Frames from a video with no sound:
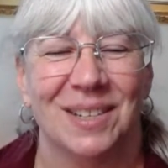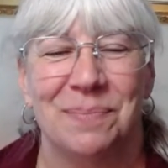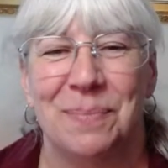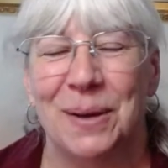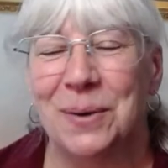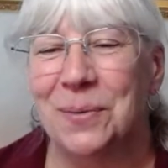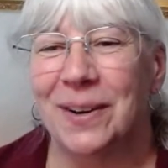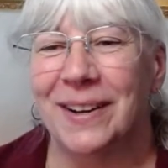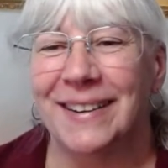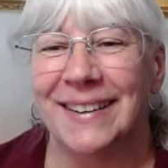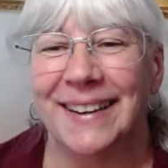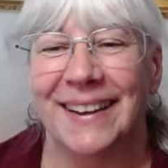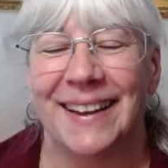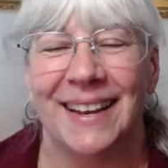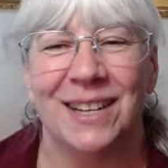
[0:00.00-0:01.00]
Pick one
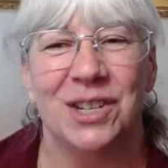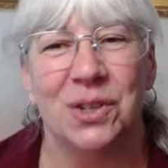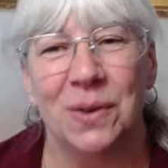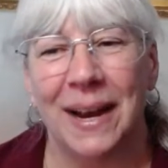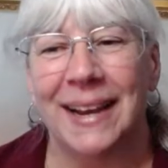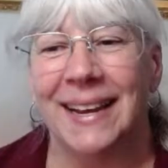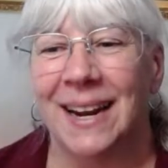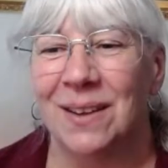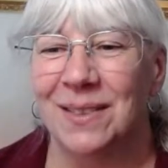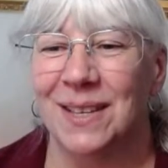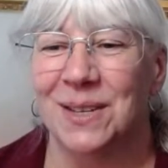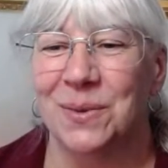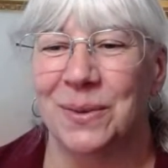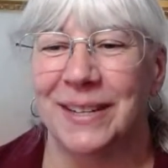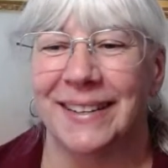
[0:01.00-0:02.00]
and try it out
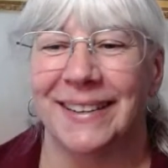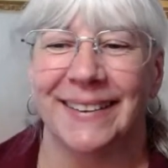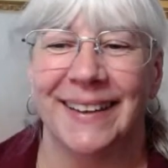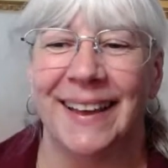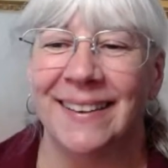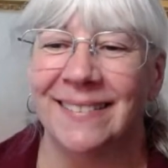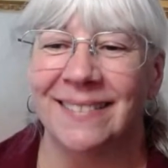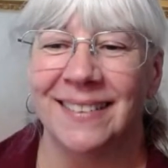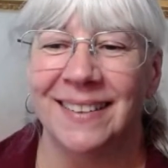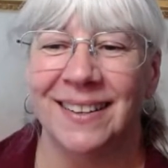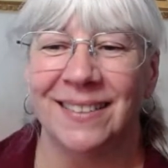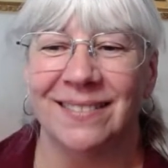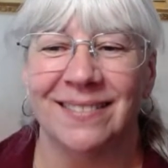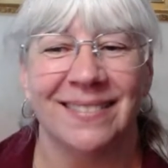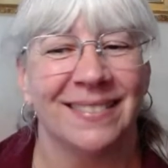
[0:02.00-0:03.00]
this week. And,
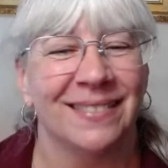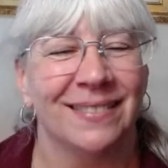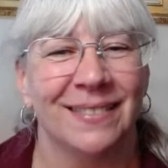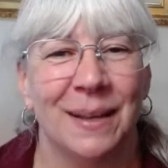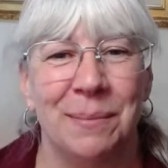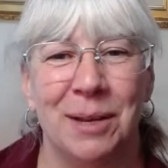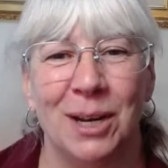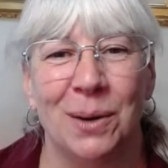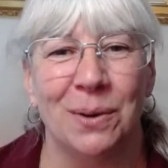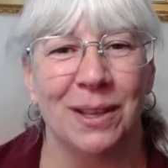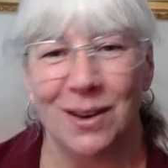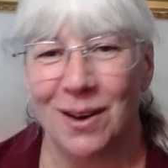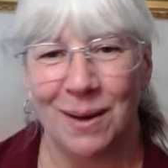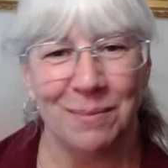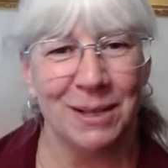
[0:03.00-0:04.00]
let me know in the
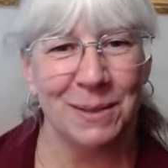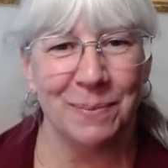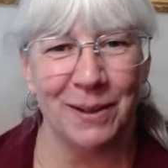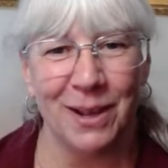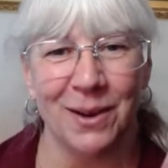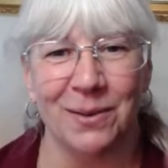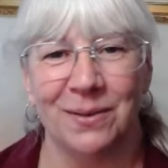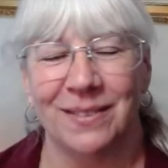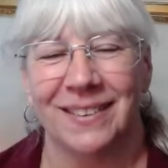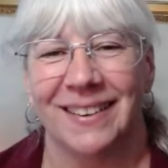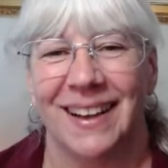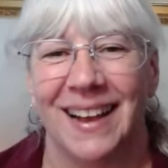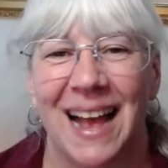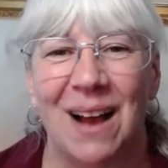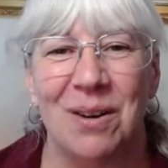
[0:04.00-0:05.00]
comments below
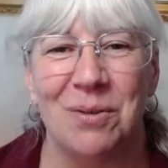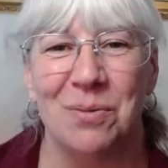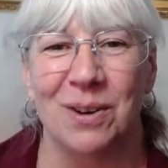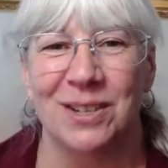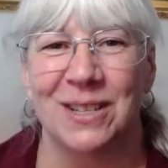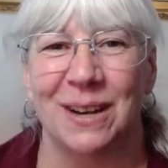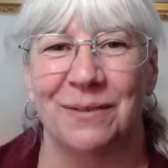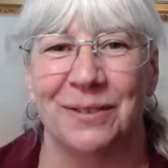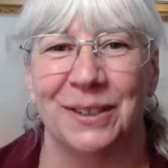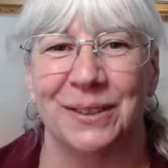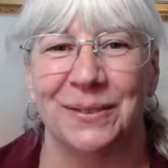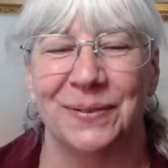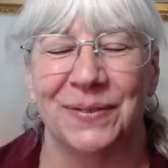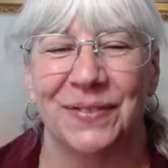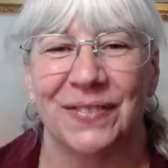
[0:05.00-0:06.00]
how it works out for you.
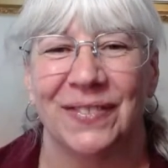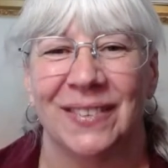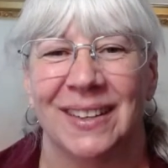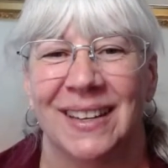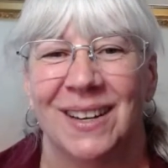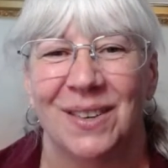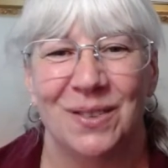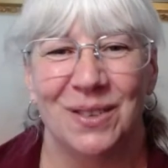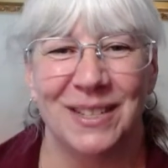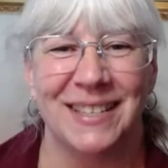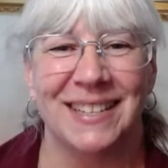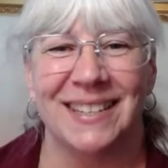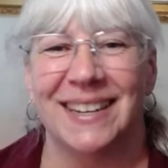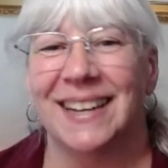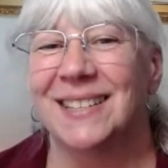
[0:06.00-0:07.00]
We'll see
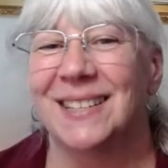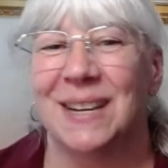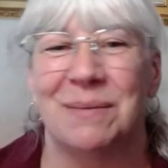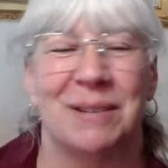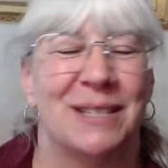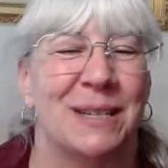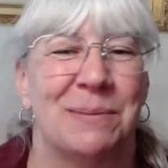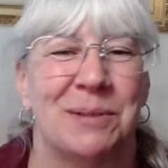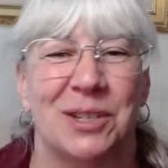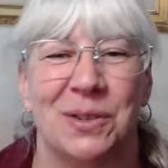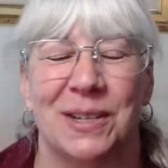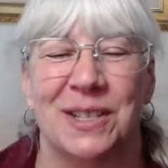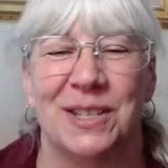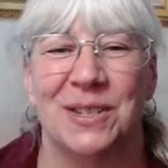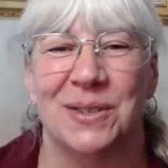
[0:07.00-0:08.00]
you next time on Tips and
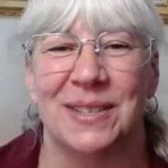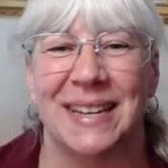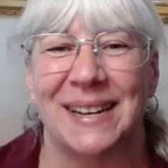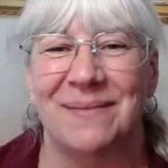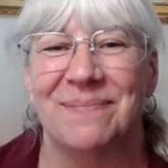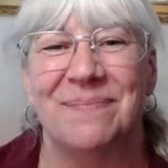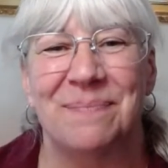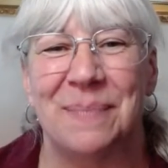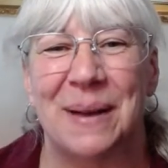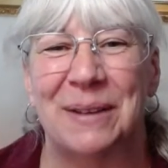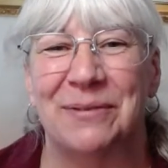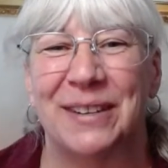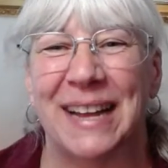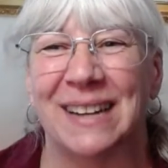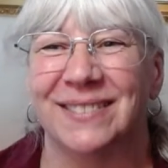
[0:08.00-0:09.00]
Tricks Tuesday. Bye
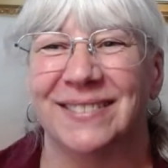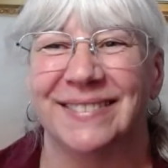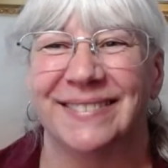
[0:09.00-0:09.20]
for now.